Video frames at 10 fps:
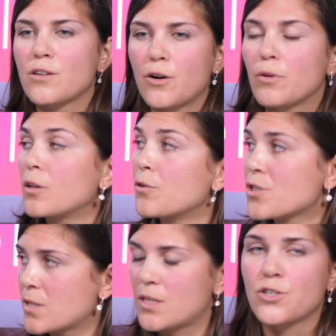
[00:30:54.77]
no
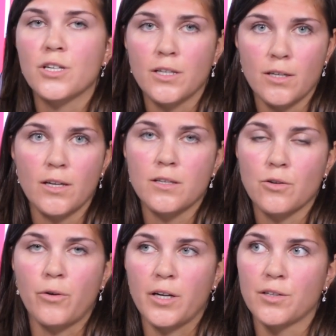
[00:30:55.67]
illusions that she is
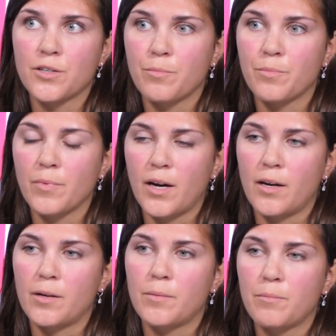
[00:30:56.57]
going to
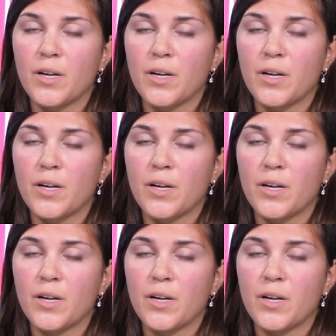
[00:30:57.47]
uh,